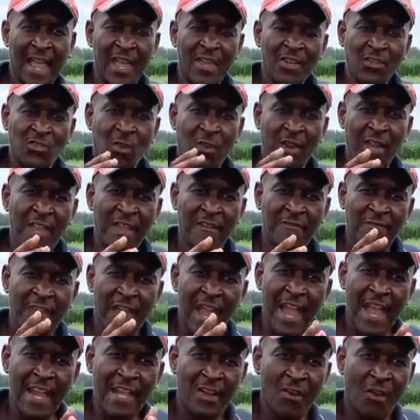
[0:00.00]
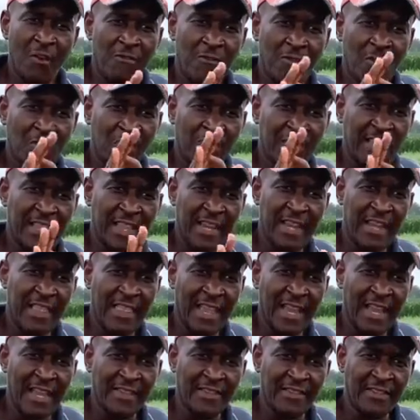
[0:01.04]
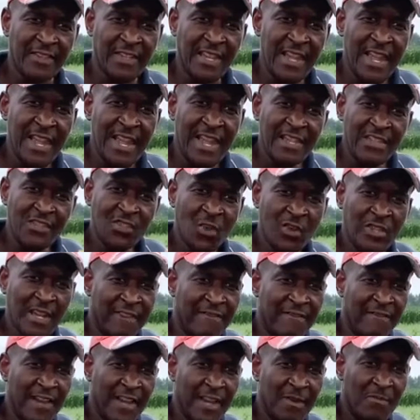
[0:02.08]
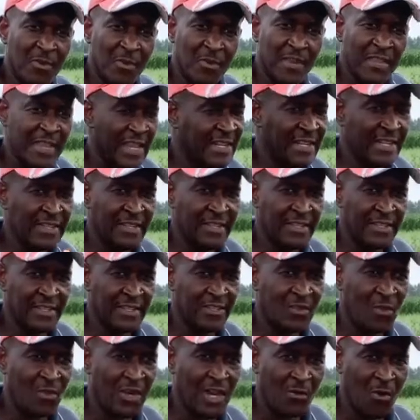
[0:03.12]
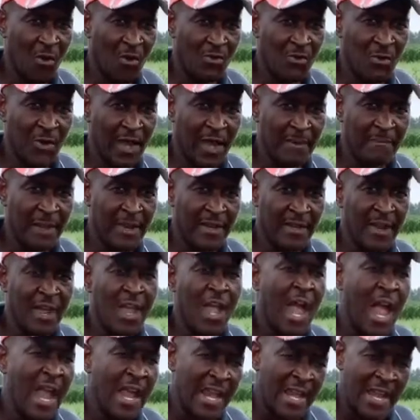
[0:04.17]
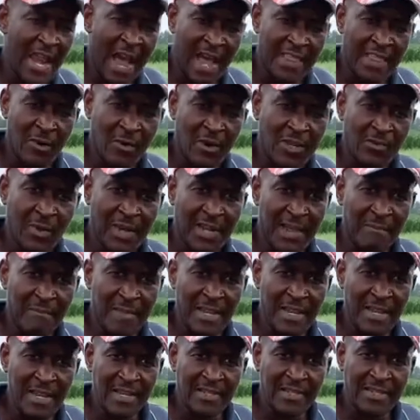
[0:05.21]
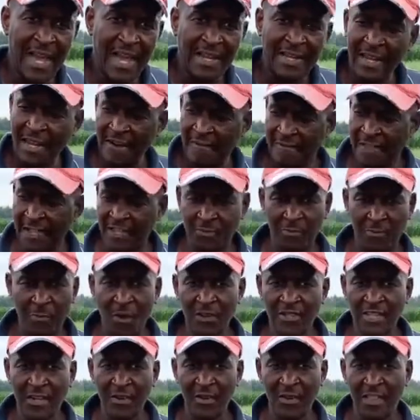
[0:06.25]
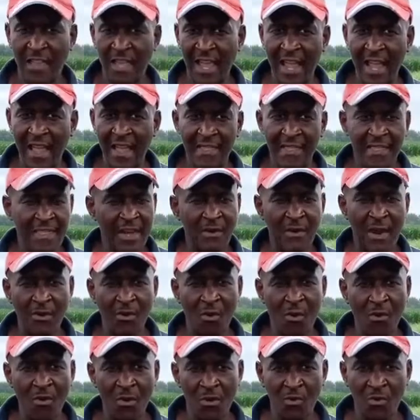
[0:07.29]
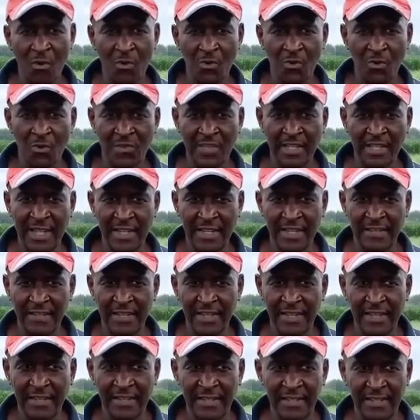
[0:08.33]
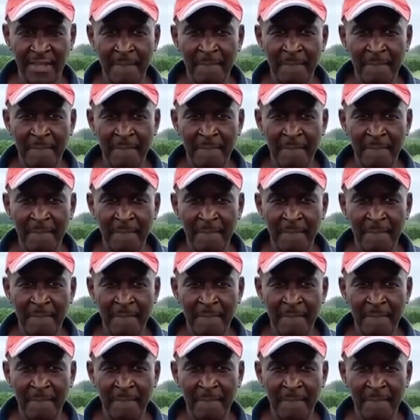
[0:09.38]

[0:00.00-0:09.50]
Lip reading: So if any of those 3 things is not available, the disease is not going to happen. In other words, what I mean is that if the spores are not there, then you are not going to see the disease.